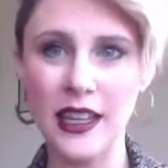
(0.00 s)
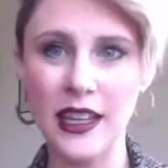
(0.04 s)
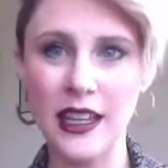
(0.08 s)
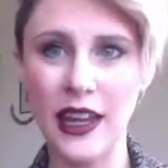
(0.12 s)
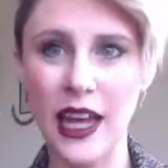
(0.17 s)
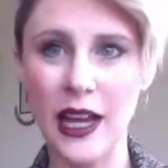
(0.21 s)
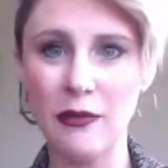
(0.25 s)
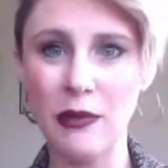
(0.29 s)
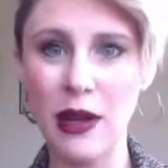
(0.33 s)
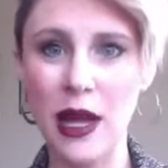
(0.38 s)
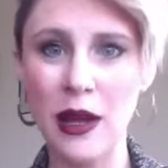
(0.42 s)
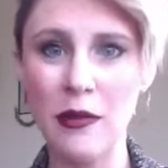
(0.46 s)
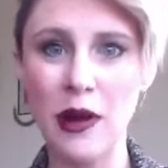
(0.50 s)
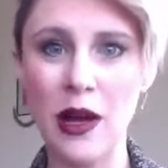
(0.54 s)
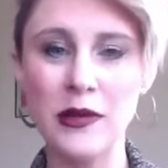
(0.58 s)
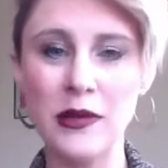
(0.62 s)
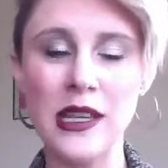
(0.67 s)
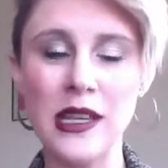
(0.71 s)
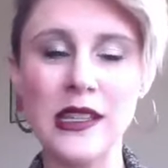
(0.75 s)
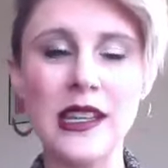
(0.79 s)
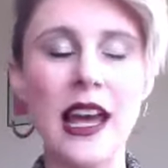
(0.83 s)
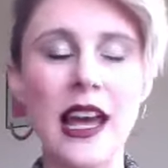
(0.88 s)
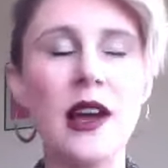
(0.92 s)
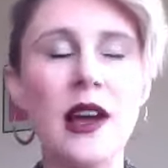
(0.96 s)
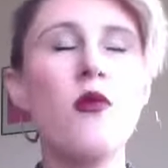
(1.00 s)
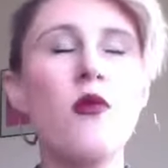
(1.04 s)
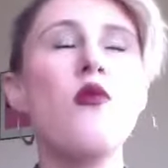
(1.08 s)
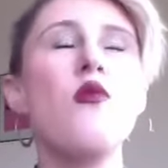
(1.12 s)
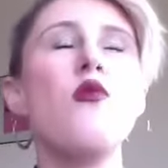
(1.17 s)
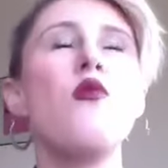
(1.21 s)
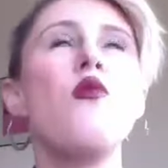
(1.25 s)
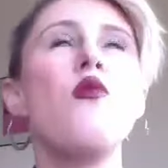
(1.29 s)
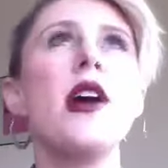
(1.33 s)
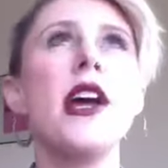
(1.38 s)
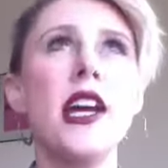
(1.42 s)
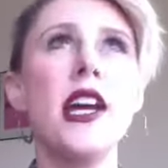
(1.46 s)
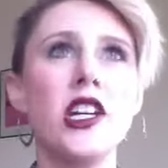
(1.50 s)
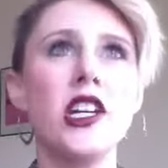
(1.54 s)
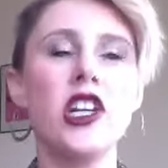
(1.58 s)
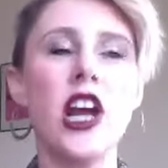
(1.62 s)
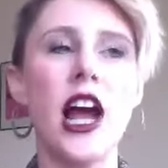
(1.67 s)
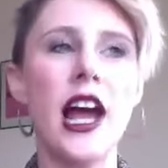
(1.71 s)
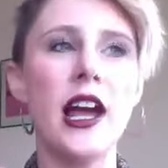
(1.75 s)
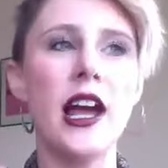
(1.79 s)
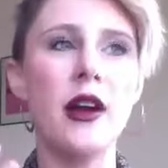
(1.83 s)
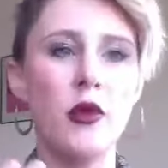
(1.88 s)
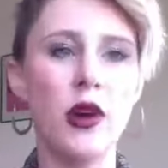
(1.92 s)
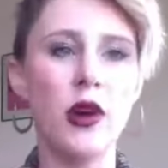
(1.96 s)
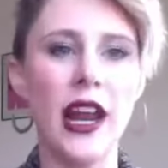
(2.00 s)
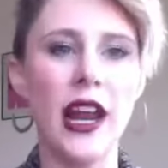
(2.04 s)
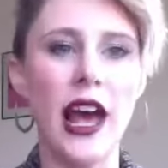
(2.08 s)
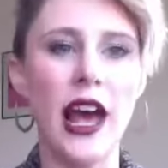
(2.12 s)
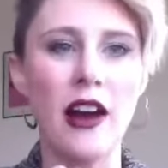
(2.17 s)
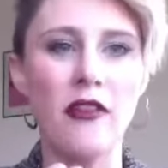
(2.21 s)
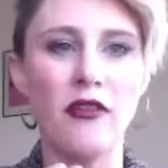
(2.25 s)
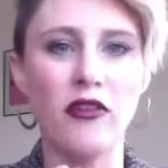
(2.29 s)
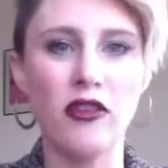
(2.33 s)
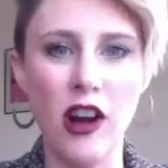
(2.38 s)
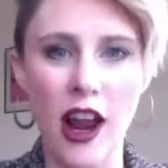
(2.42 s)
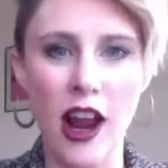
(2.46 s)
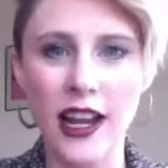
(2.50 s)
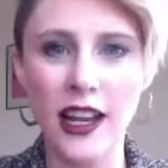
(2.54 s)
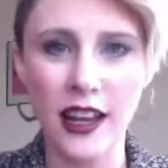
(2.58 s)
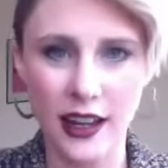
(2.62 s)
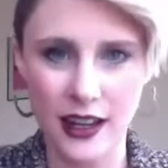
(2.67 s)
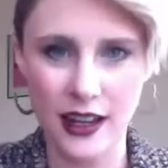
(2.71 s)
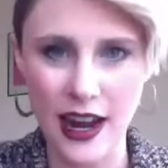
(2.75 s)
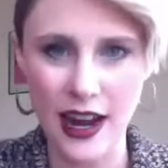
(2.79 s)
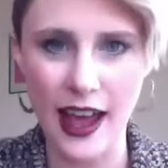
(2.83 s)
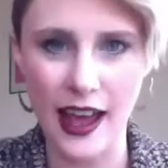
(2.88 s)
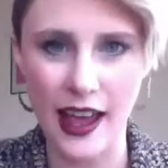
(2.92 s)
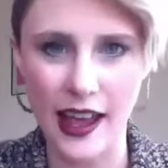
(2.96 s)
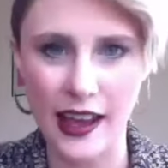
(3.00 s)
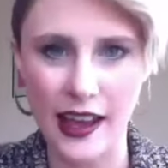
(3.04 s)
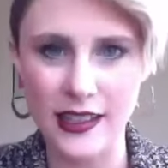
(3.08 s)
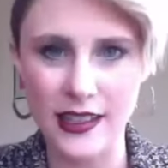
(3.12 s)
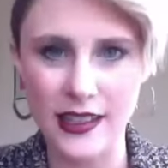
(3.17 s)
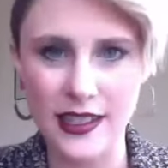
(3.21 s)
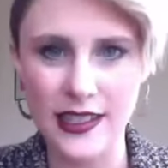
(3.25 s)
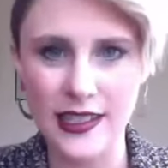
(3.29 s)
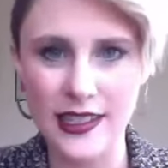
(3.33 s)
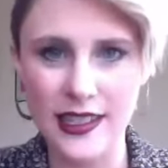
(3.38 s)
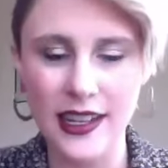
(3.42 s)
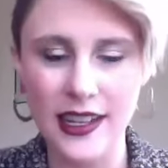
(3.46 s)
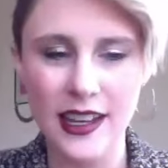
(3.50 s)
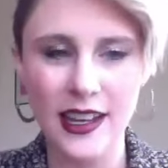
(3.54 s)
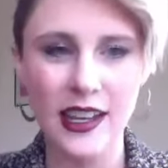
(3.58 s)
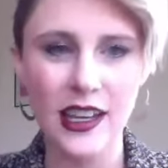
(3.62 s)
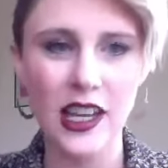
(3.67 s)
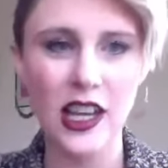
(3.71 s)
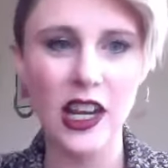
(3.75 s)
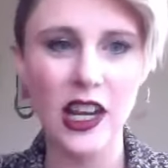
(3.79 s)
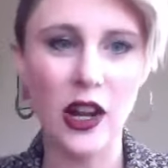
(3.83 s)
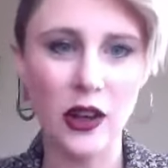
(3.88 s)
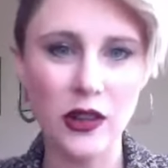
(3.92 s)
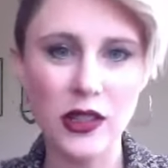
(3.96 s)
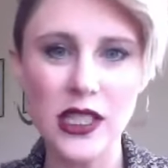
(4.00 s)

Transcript: and like my mom says, I wish I would have recognized, you know,